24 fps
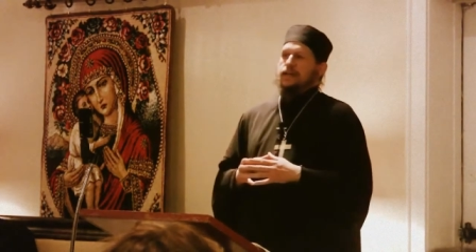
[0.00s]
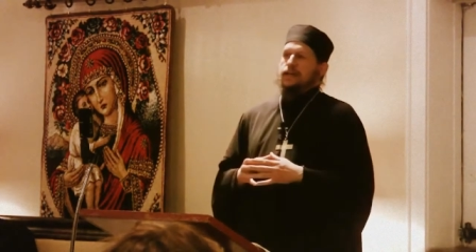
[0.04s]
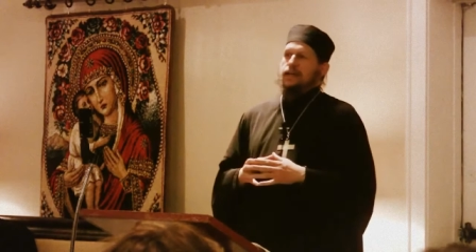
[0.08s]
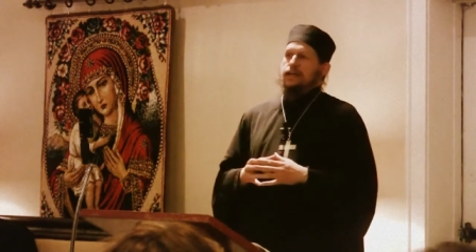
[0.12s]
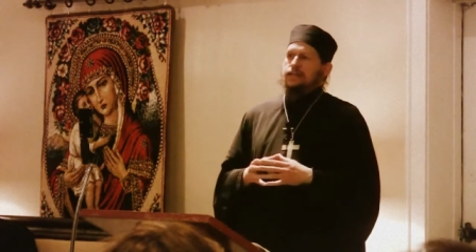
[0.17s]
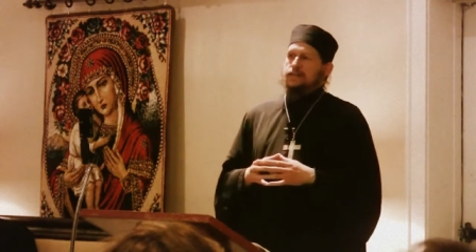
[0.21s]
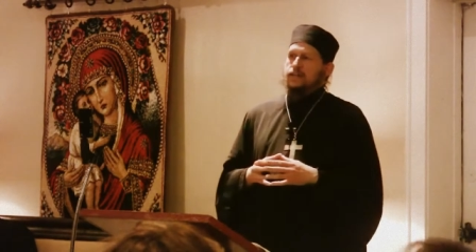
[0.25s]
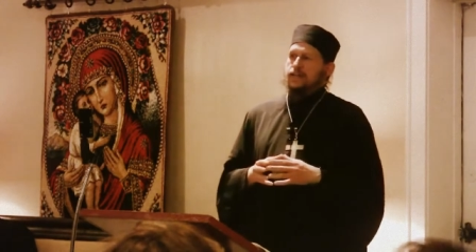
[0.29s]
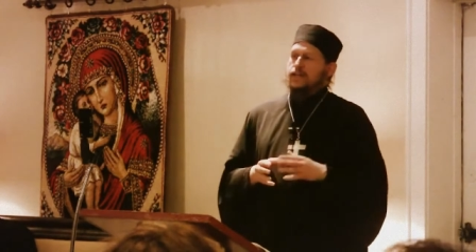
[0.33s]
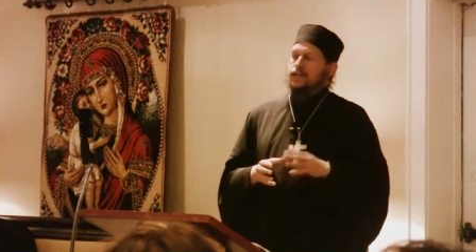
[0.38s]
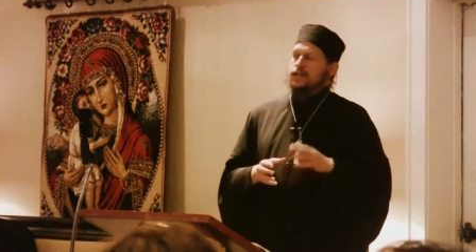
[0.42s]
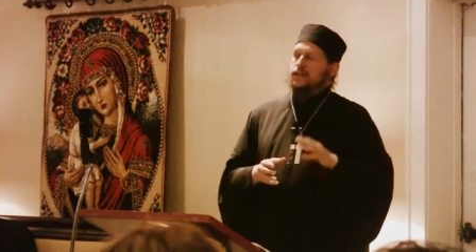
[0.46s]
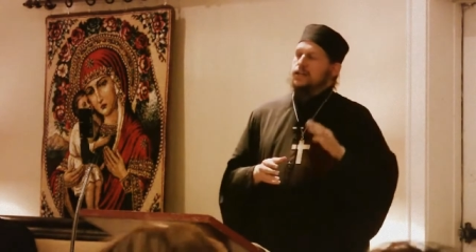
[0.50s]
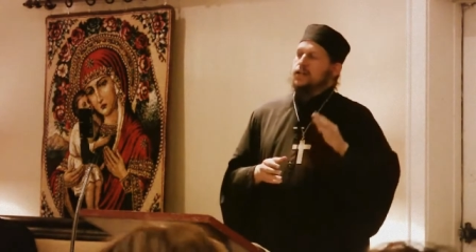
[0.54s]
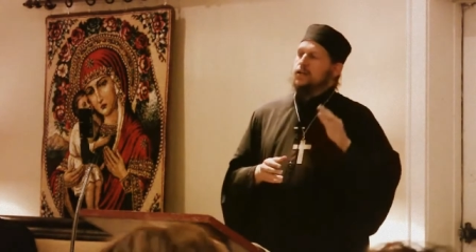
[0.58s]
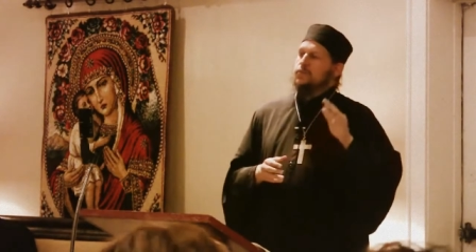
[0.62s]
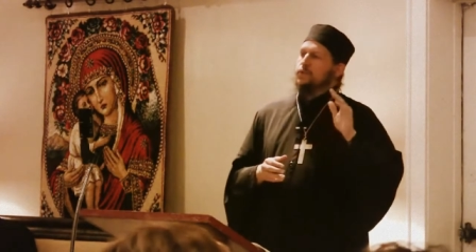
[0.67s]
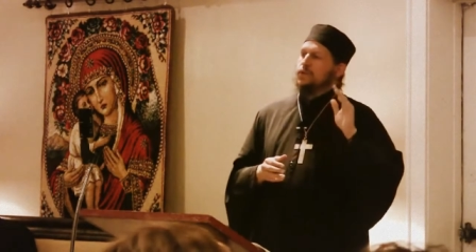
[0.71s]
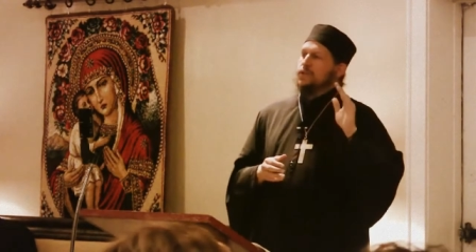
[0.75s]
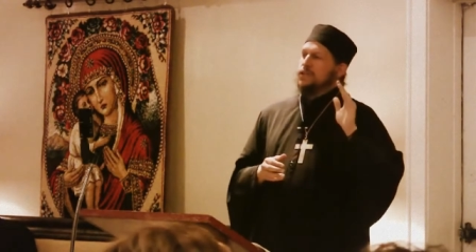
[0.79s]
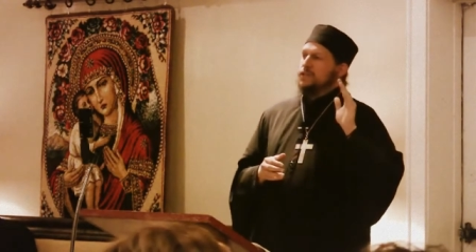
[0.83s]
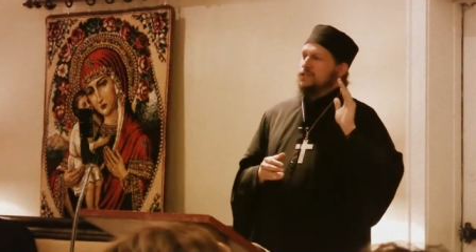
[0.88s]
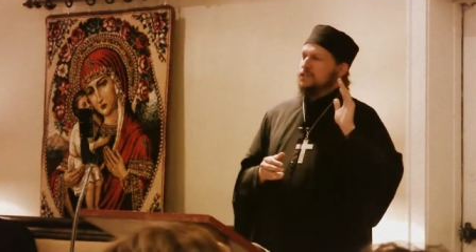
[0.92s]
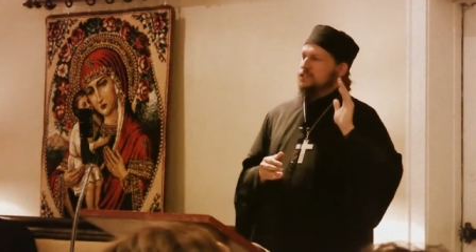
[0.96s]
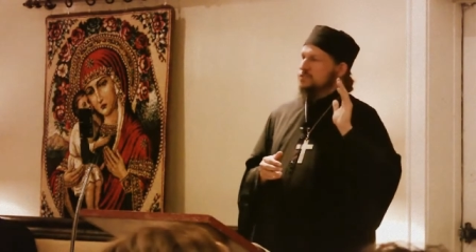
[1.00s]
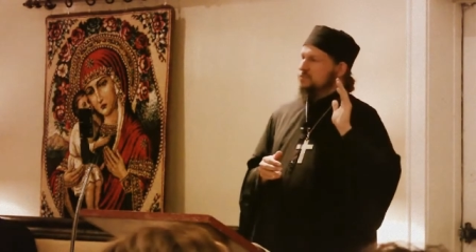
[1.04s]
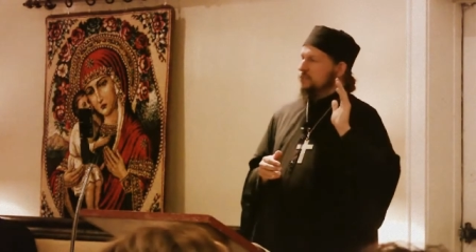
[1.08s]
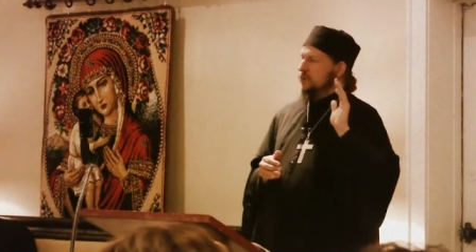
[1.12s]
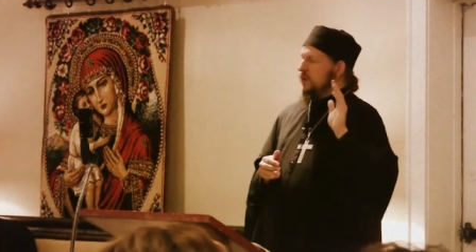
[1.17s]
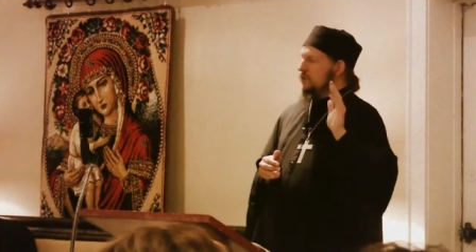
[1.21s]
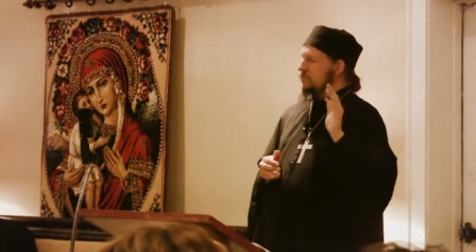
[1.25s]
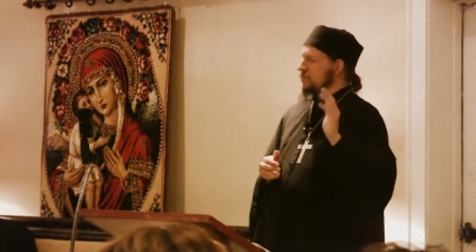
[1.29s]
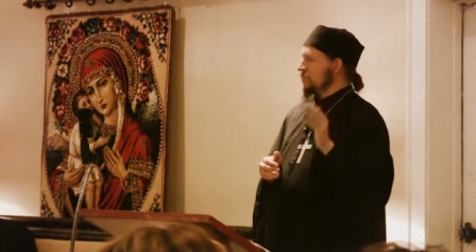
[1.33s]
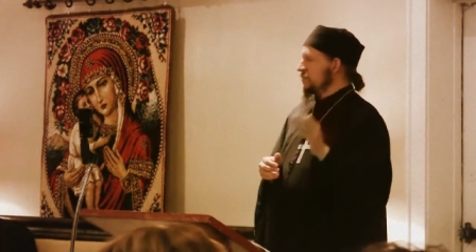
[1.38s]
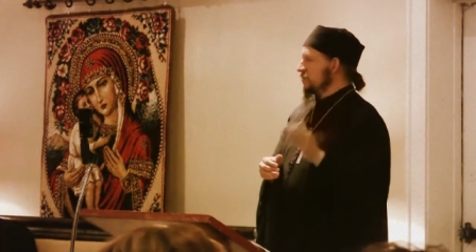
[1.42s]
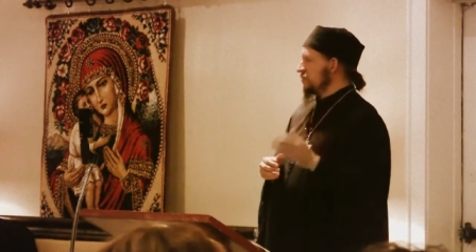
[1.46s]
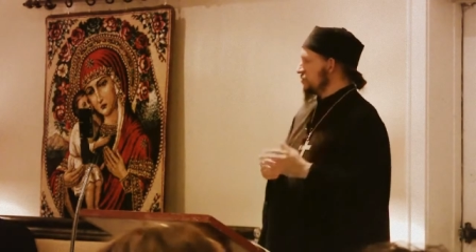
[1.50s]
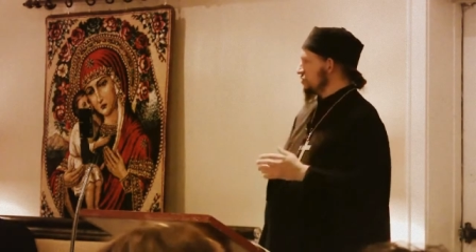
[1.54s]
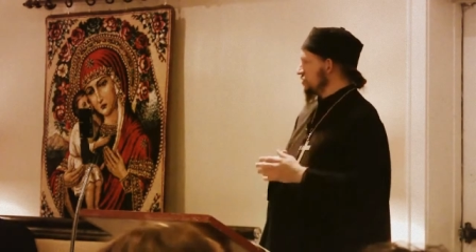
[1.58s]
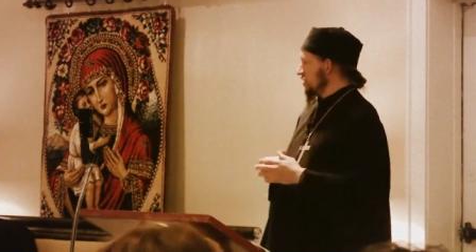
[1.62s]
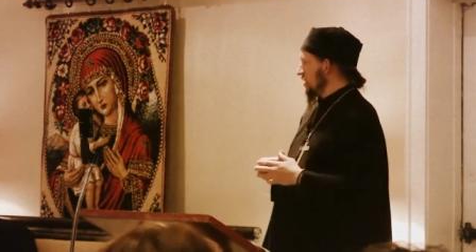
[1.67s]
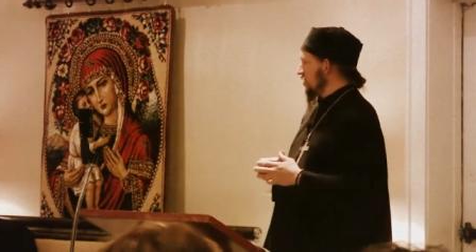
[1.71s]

and they ended up in a small village